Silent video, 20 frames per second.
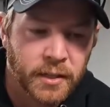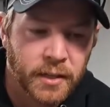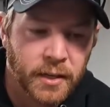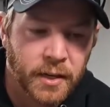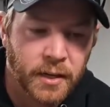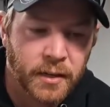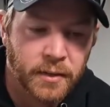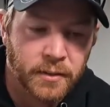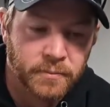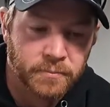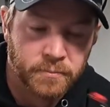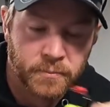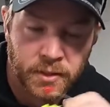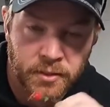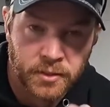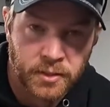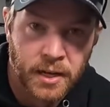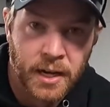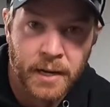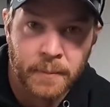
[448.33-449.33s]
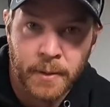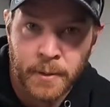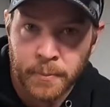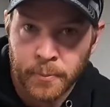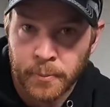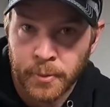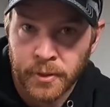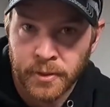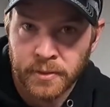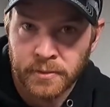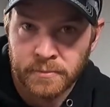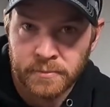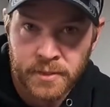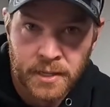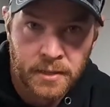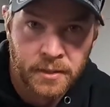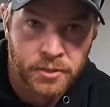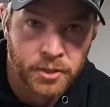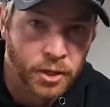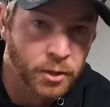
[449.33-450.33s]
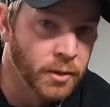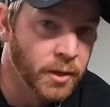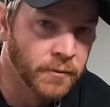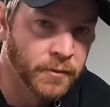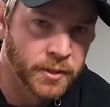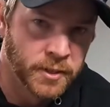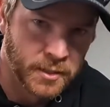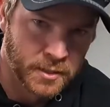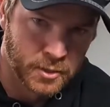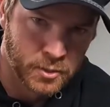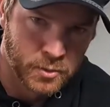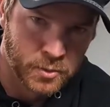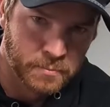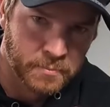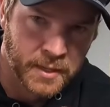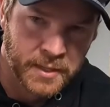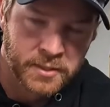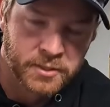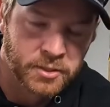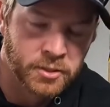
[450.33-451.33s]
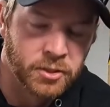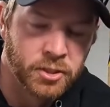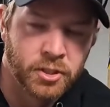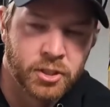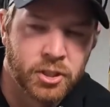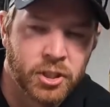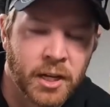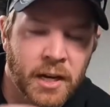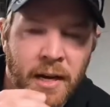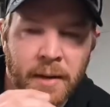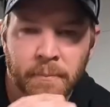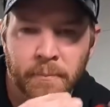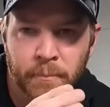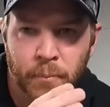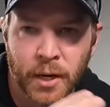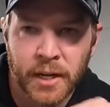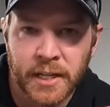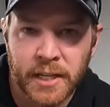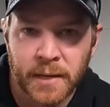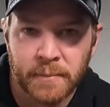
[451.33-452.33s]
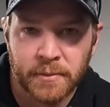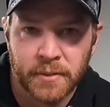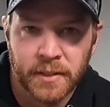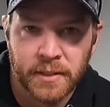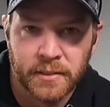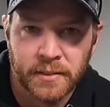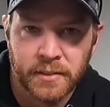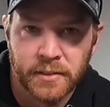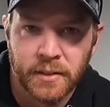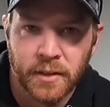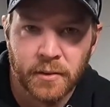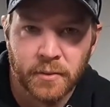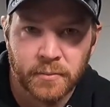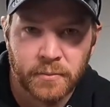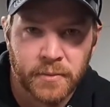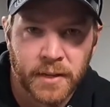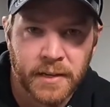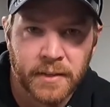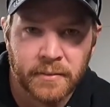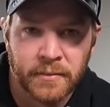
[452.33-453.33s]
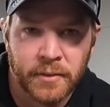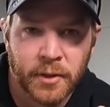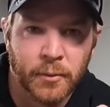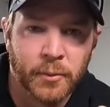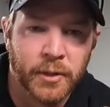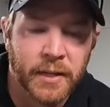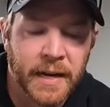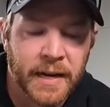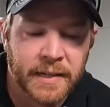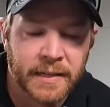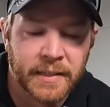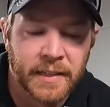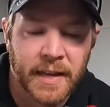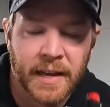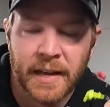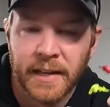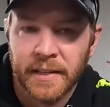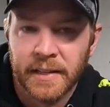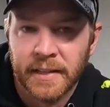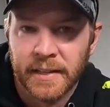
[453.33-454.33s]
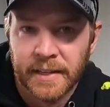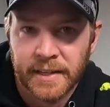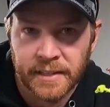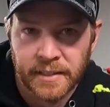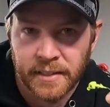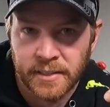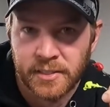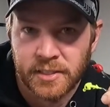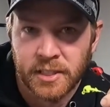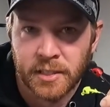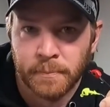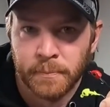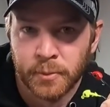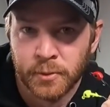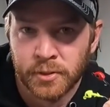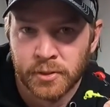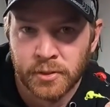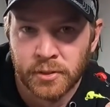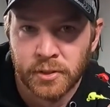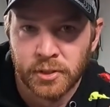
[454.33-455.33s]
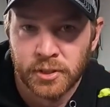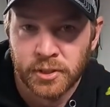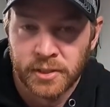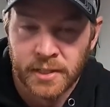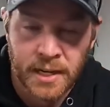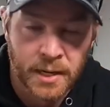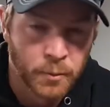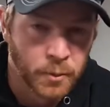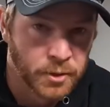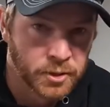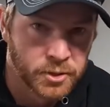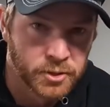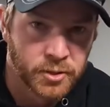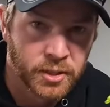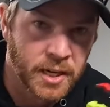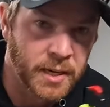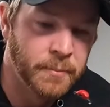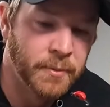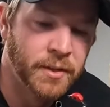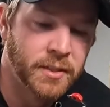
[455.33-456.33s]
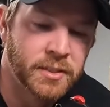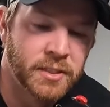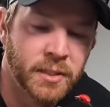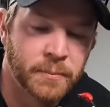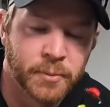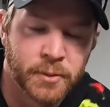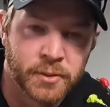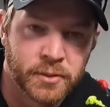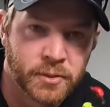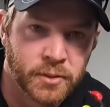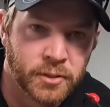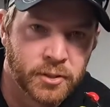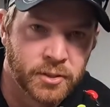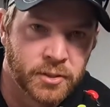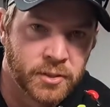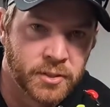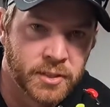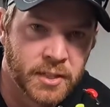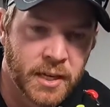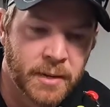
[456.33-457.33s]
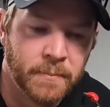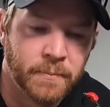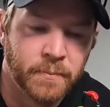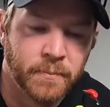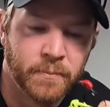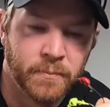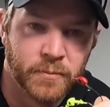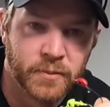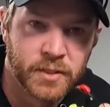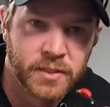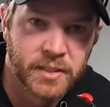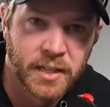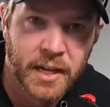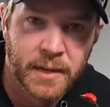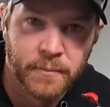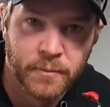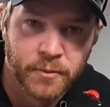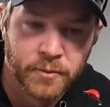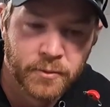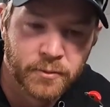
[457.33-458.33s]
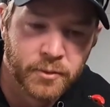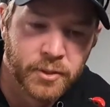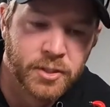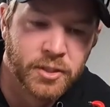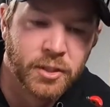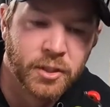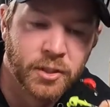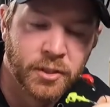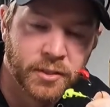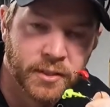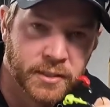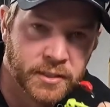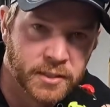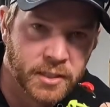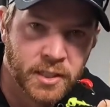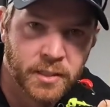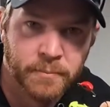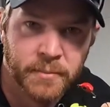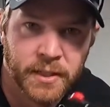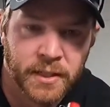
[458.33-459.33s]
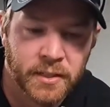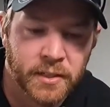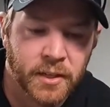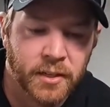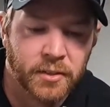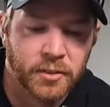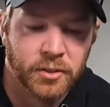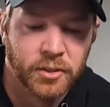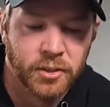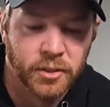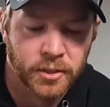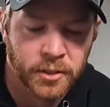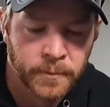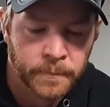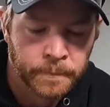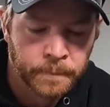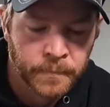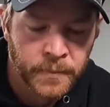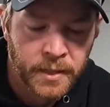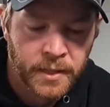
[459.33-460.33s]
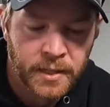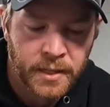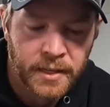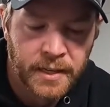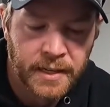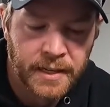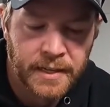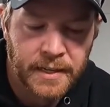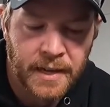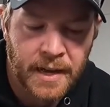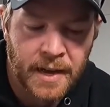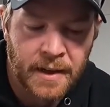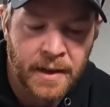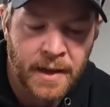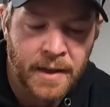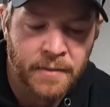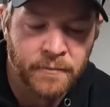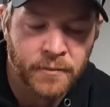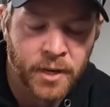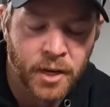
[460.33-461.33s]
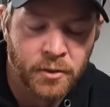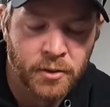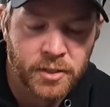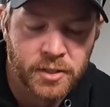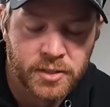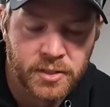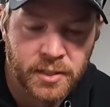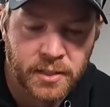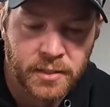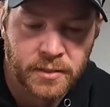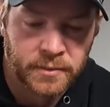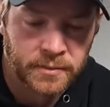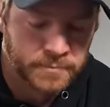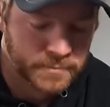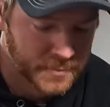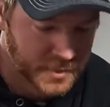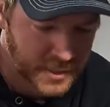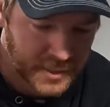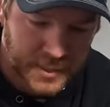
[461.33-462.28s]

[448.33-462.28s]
a lot of people put 2 different color swim baits to just try and break up, and they react to that. In a simple solution, that works great, but a simple solution, the same result, is going to be a colored hook. And I have noticed that